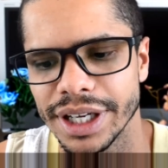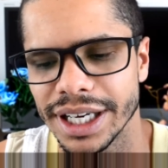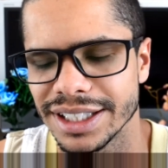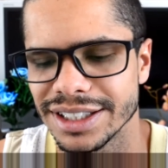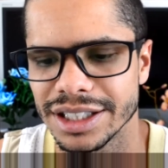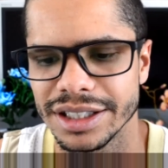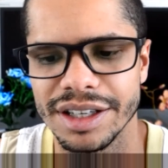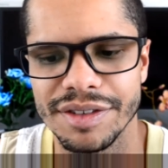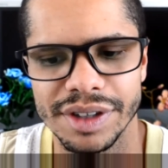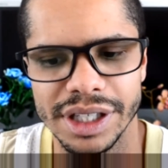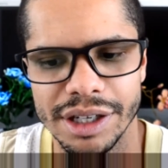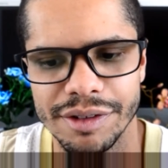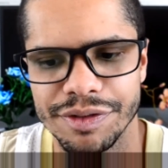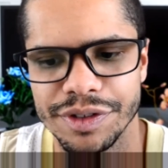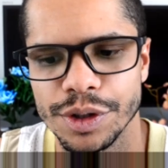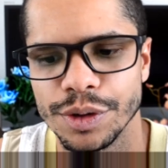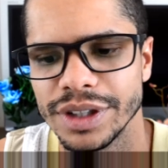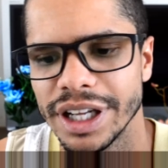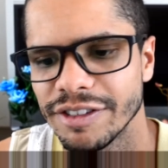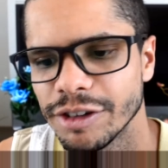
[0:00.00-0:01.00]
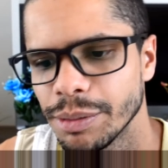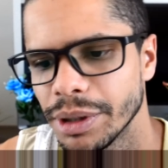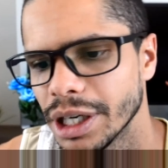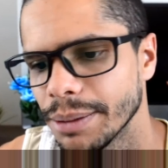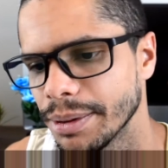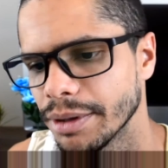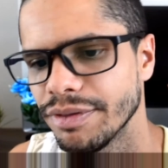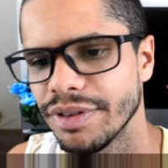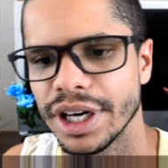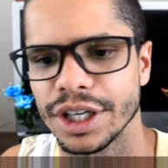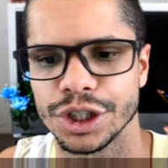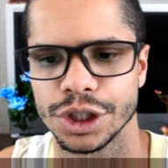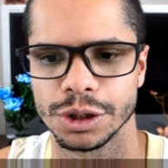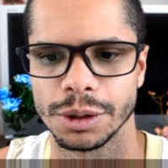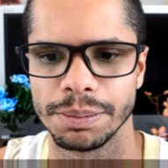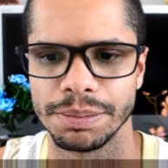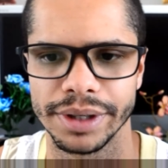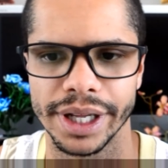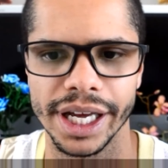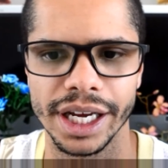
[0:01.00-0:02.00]
Like, so even if you've never been a
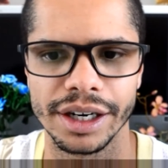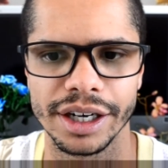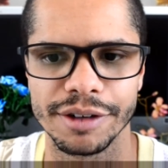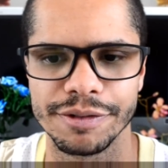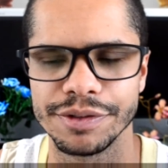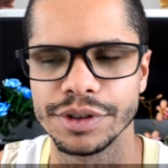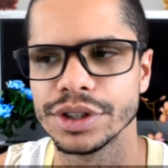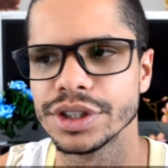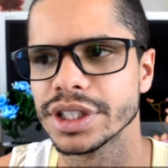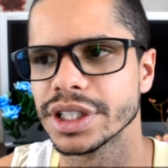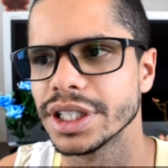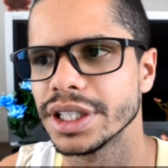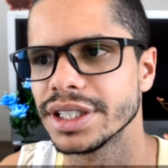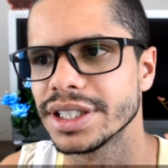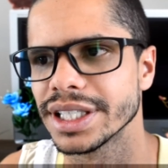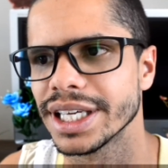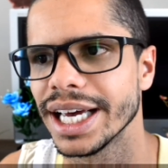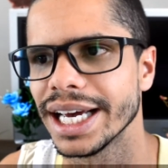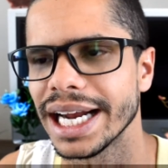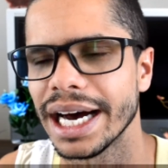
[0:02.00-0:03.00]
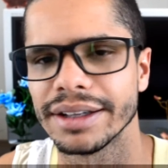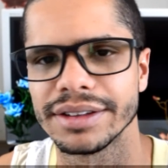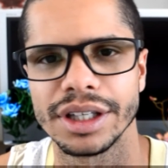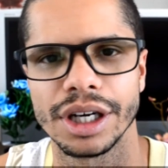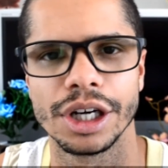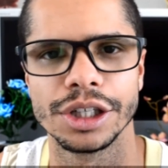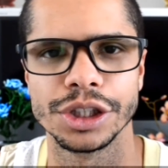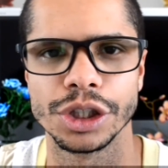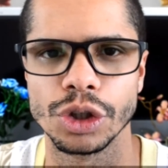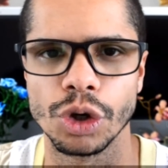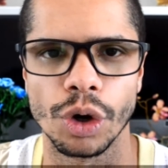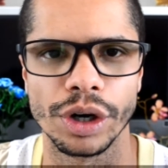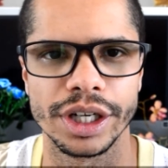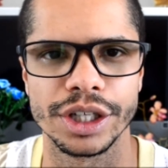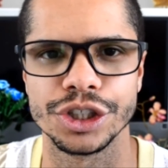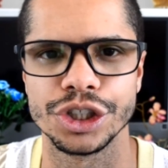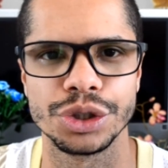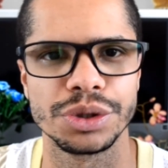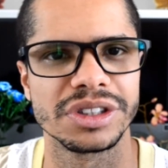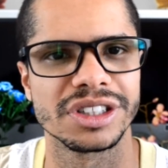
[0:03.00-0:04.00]
professional player, it feels good to get out there on the court
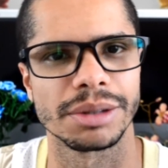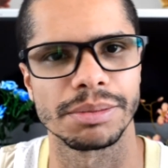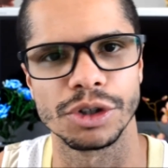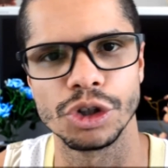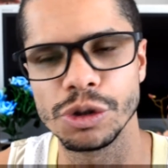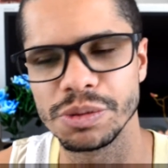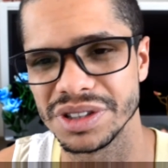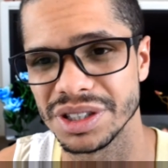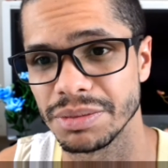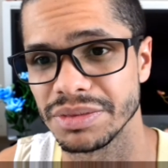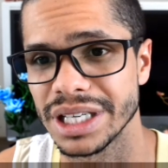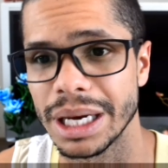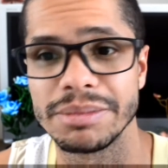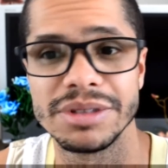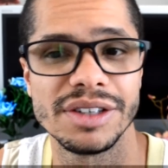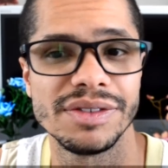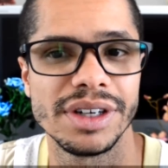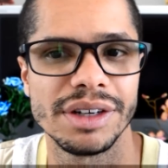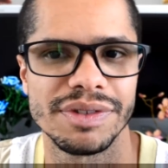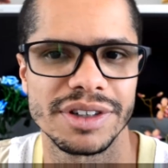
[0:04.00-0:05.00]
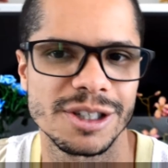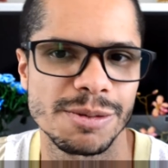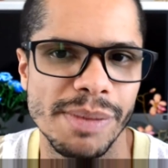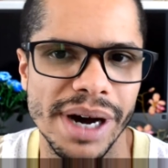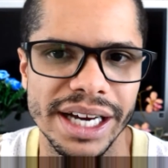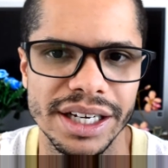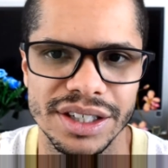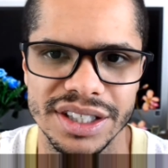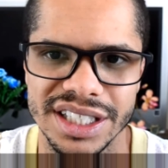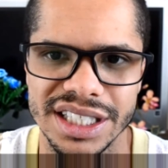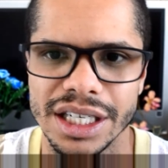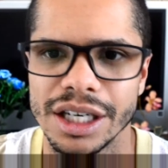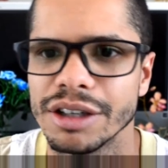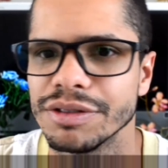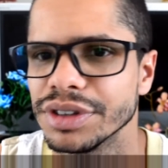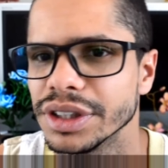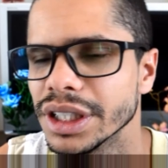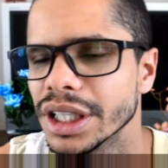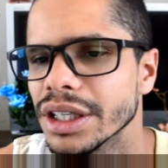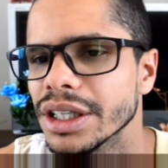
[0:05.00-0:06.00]
and shoot some hoops sometimes, even if it's by
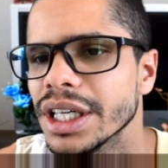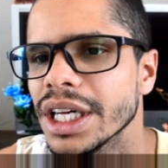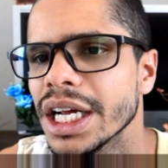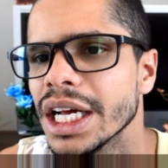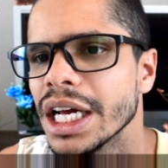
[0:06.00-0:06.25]
yourself, you know,